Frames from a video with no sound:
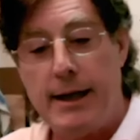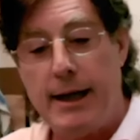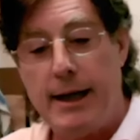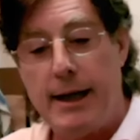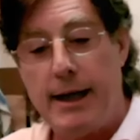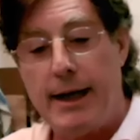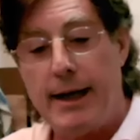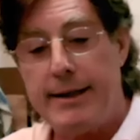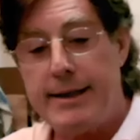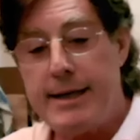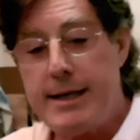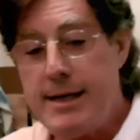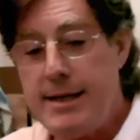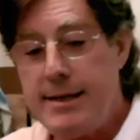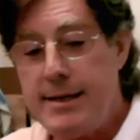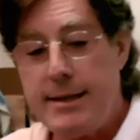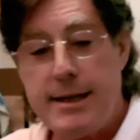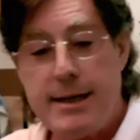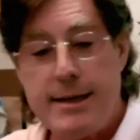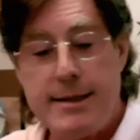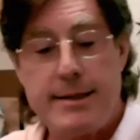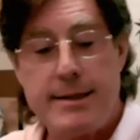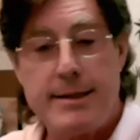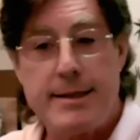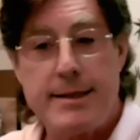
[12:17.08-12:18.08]
And then he
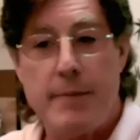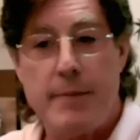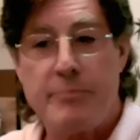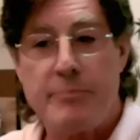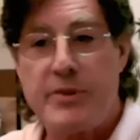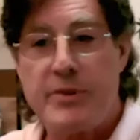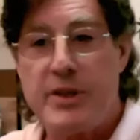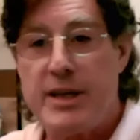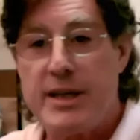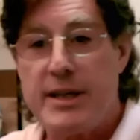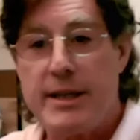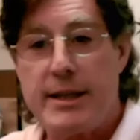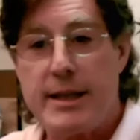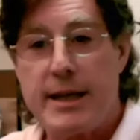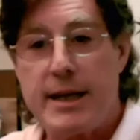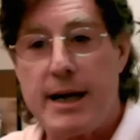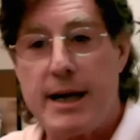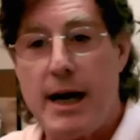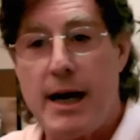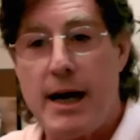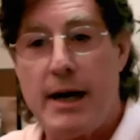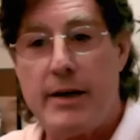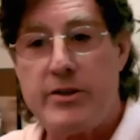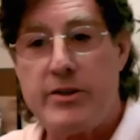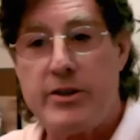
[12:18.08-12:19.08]
said something that
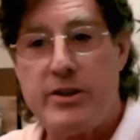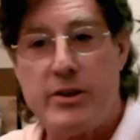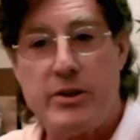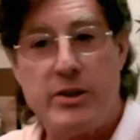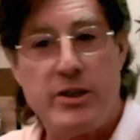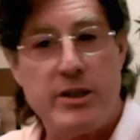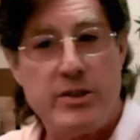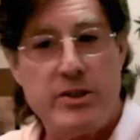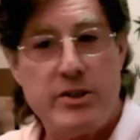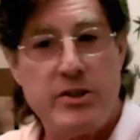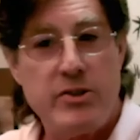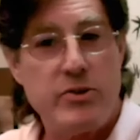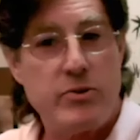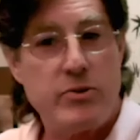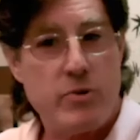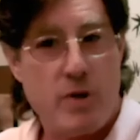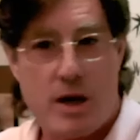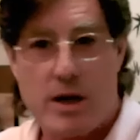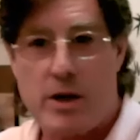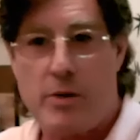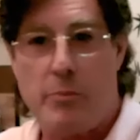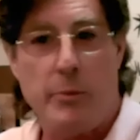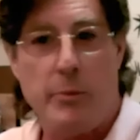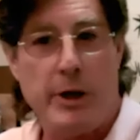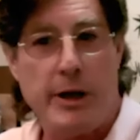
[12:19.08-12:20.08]
I just
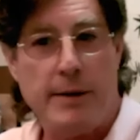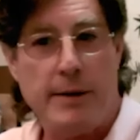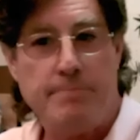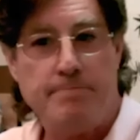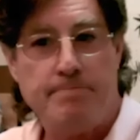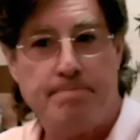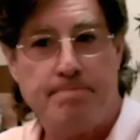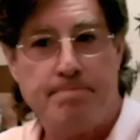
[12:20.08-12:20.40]
struck me.